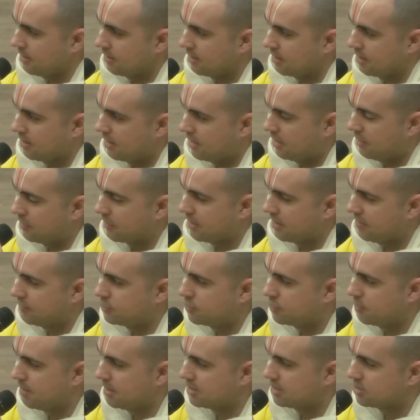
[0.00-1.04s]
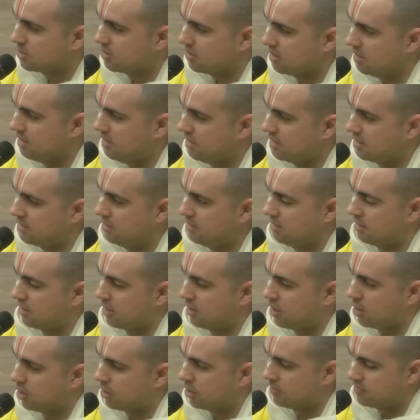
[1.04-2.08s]
I have to mention here,
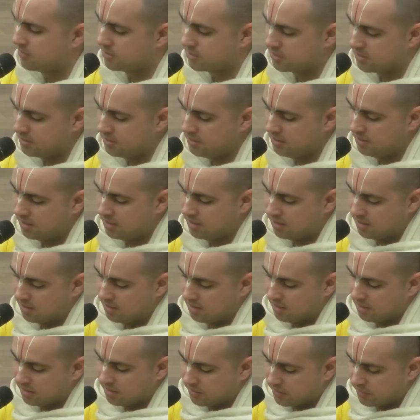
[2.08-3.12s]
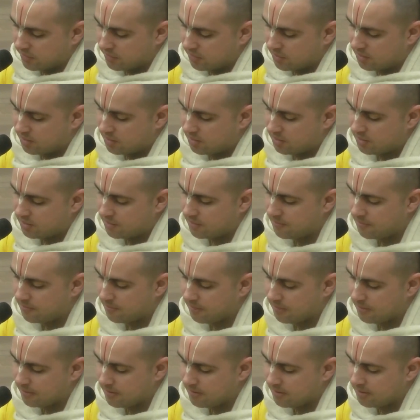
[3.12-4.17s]
obviously, that
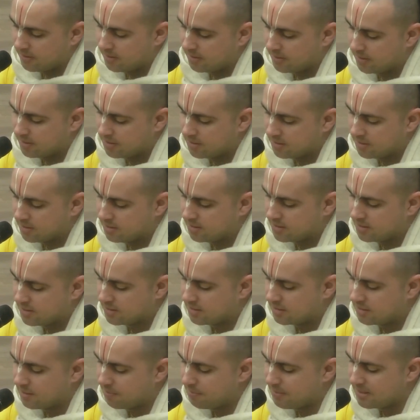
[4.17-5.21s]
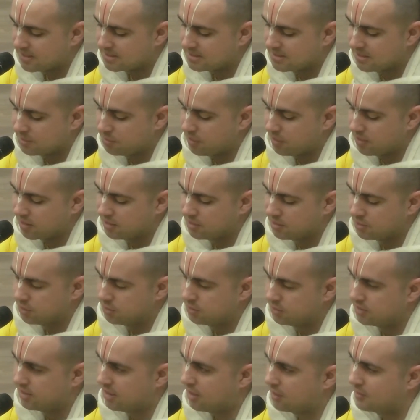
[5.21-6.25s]
the best that we can
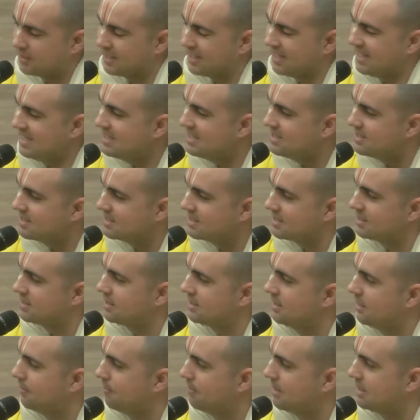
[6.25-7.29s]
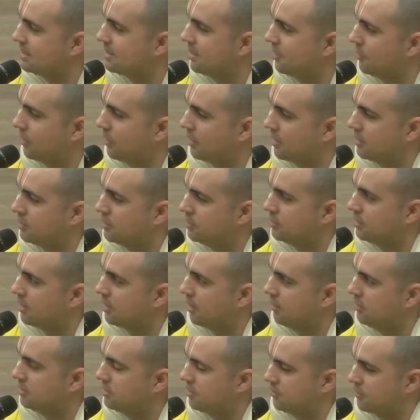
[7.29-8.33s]
do now, the easiest and the best that we can do
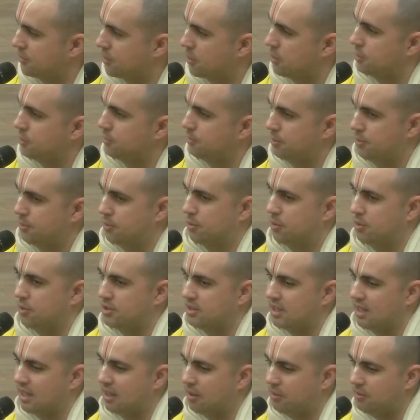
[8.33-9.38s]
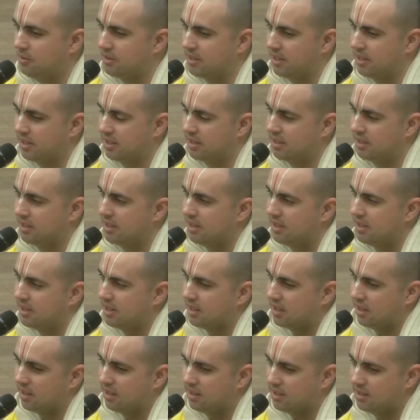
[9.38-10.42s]
now is, of course, put Guruji out there
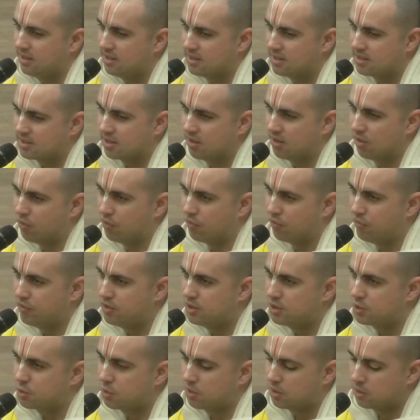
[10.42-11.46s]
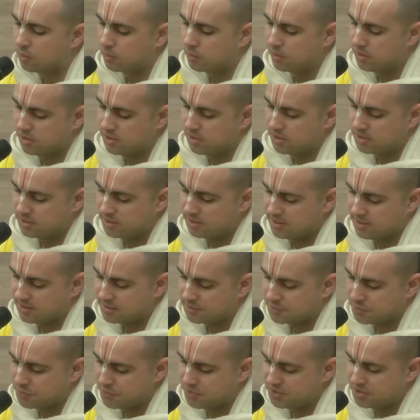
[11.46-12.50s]
in this virtual world
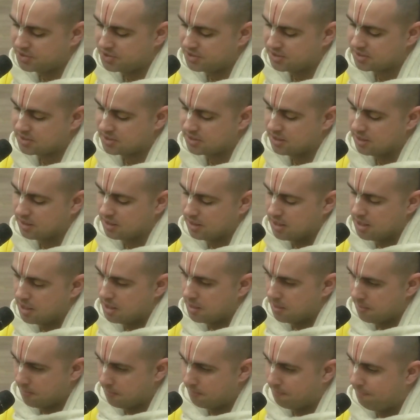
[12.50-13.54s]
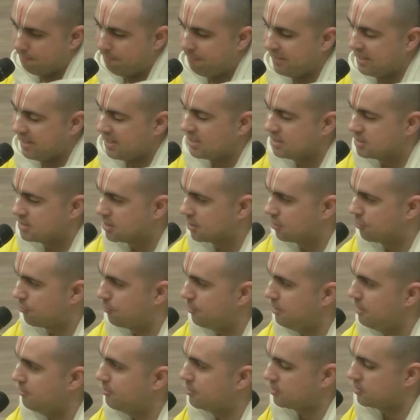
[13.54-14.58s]
that reaches billions of
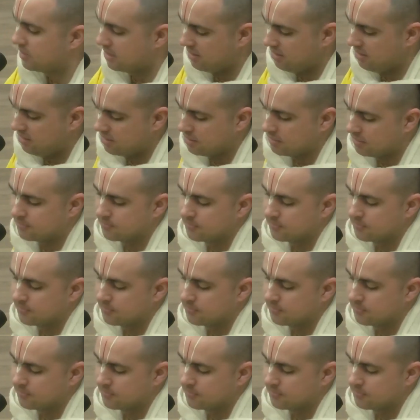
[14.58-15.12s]
people daily,